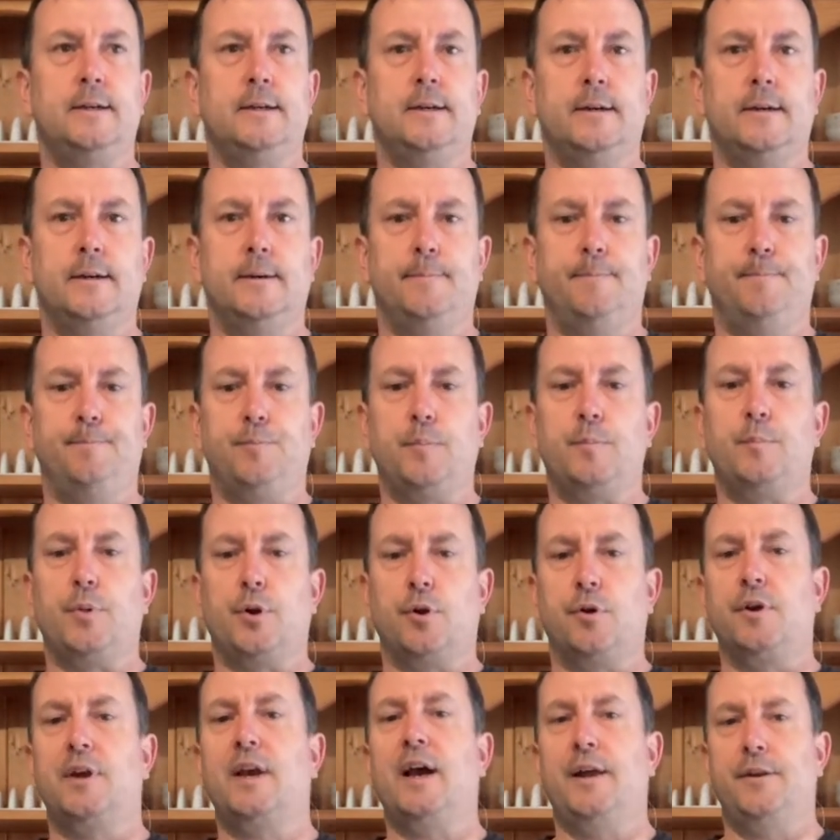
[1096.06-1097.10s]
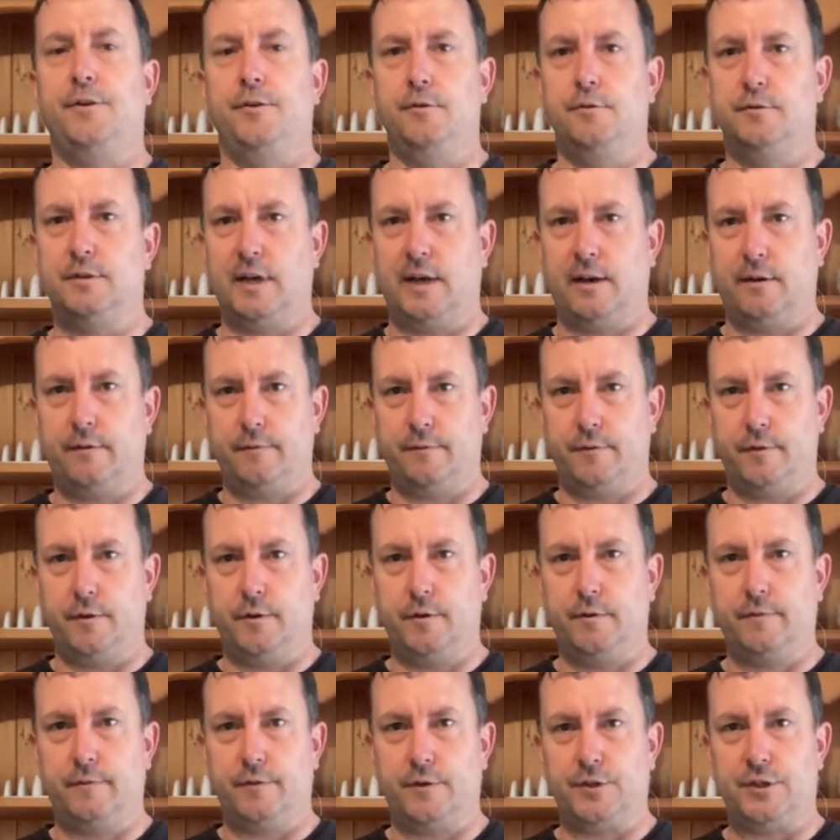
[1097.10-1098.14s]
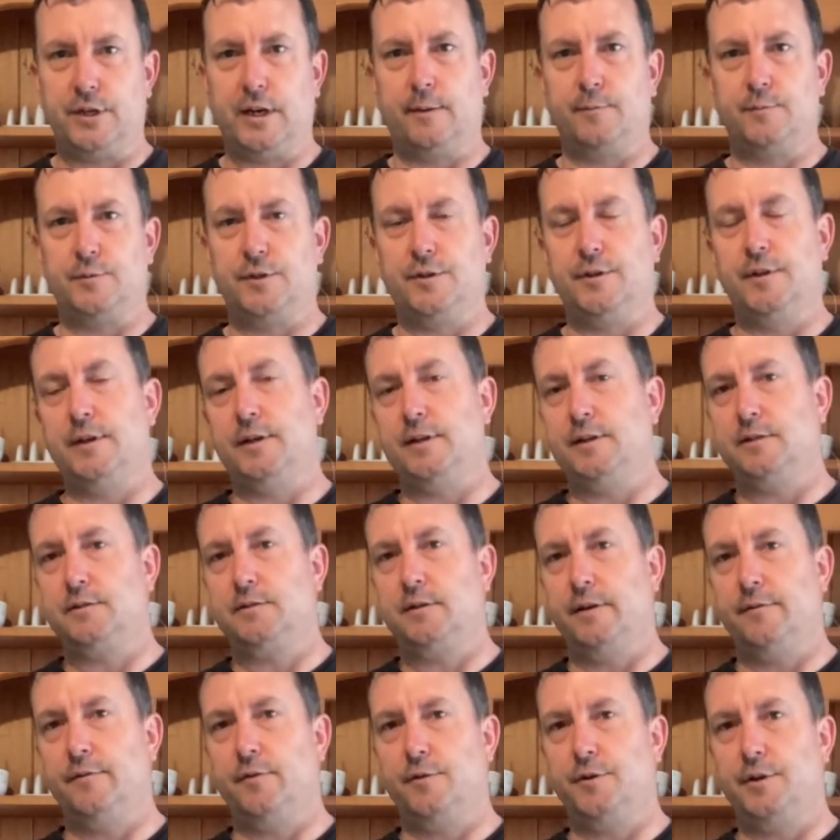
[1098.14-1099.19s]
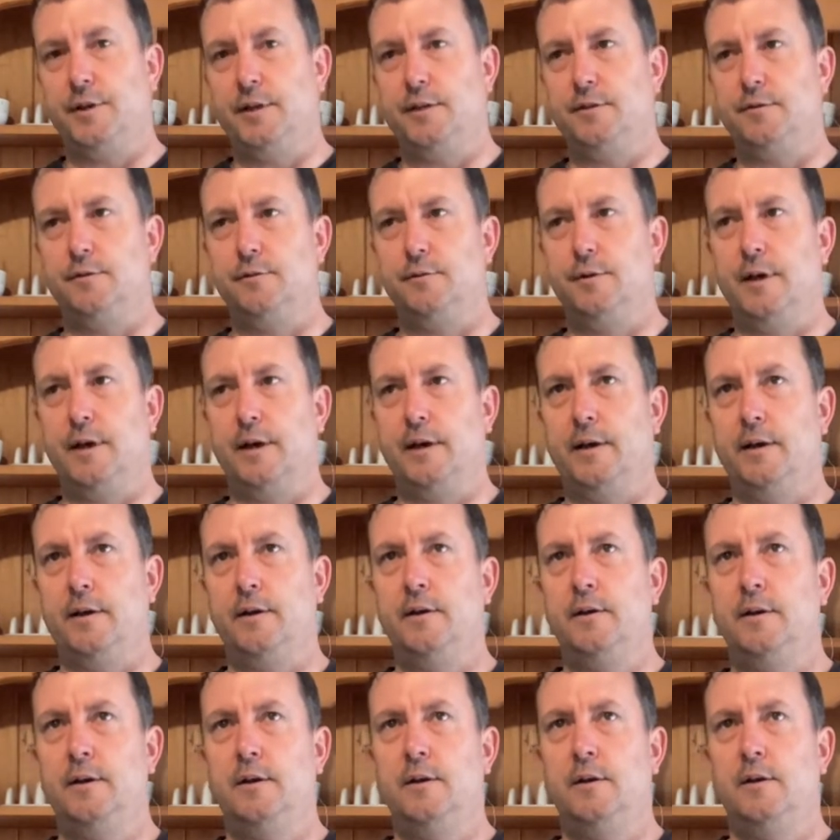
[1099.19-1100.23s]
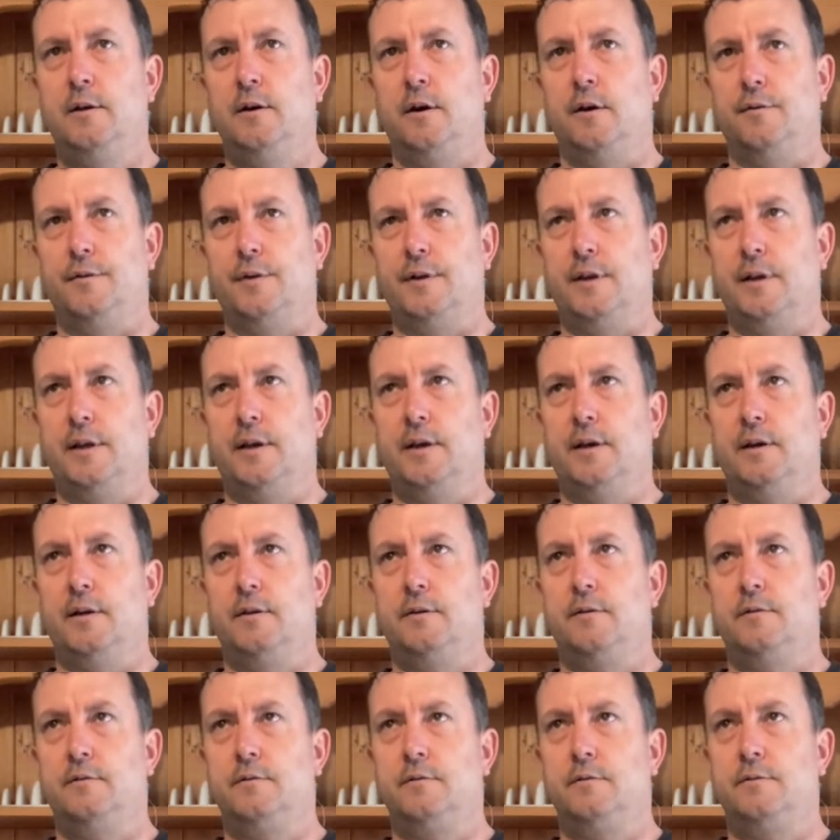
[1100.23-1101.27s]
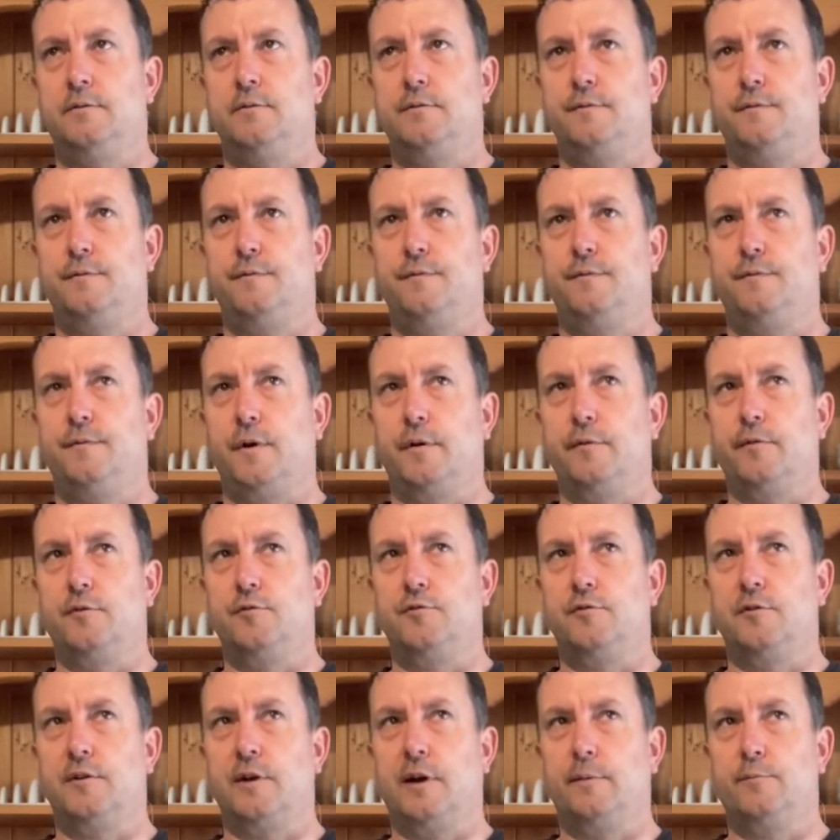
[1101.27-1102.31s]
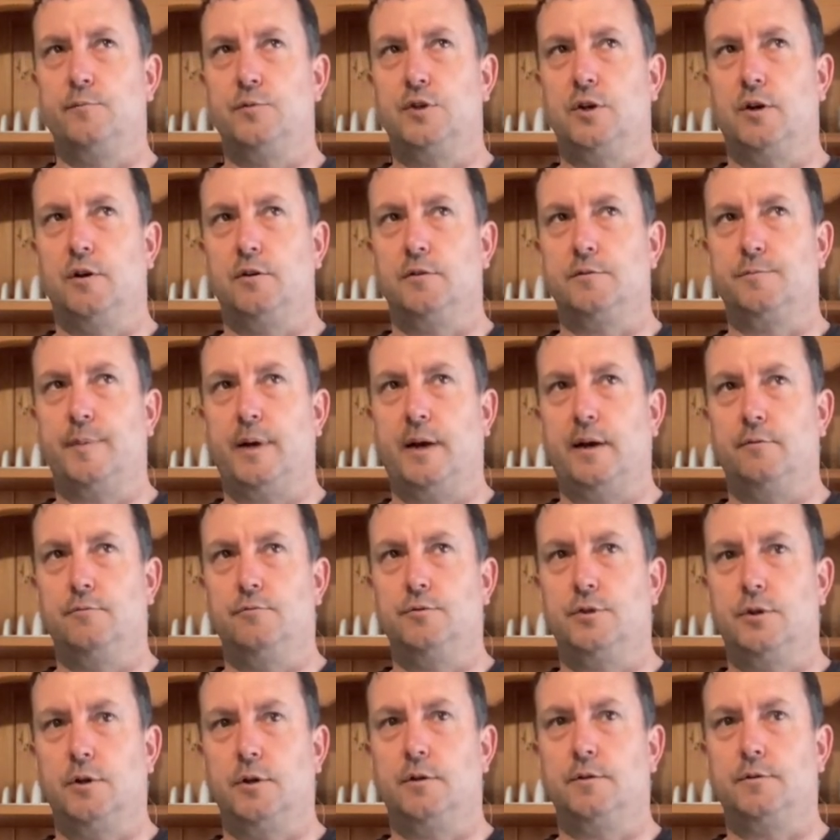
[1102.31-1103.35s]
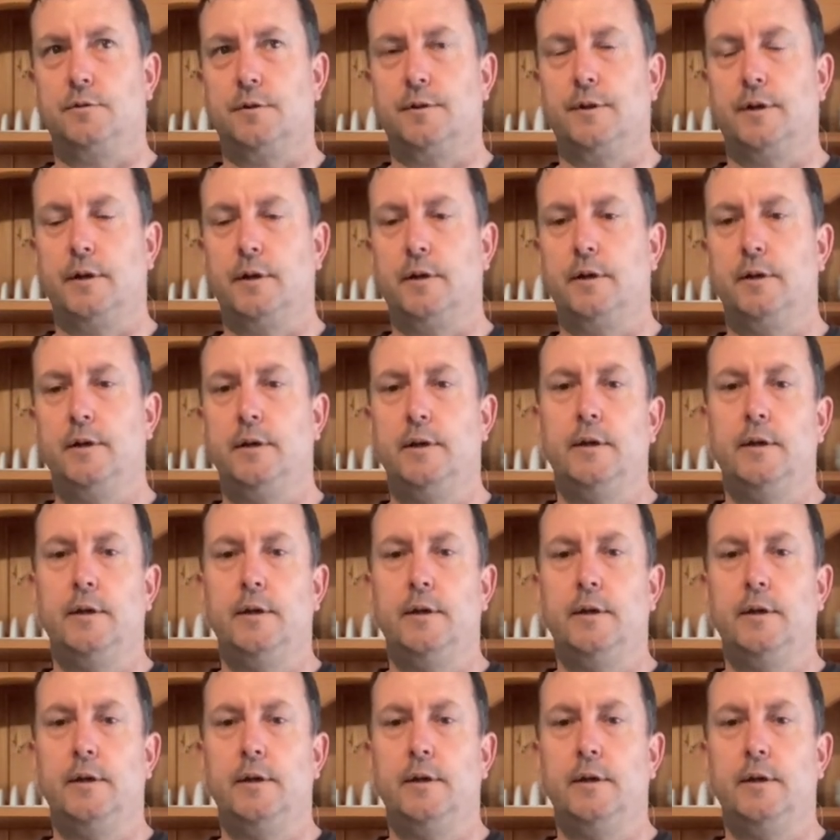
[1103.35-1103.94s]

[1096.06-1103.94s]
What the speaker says: But I can use that for jams and things if I need to there. I think they're 500-gram jars, pound jars, I think.